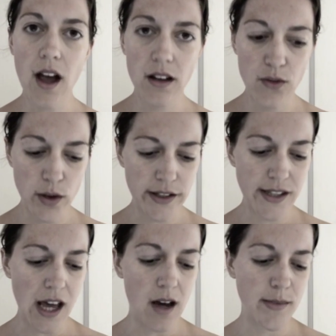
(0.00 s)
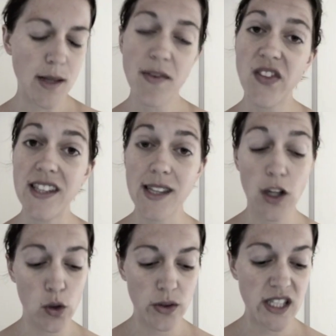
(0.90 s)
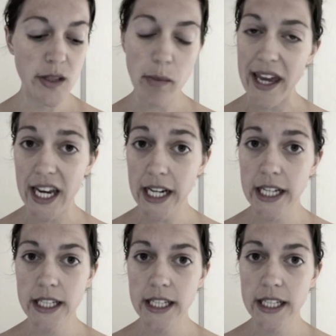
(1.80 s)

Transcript: olive oils. Some of these include Spain,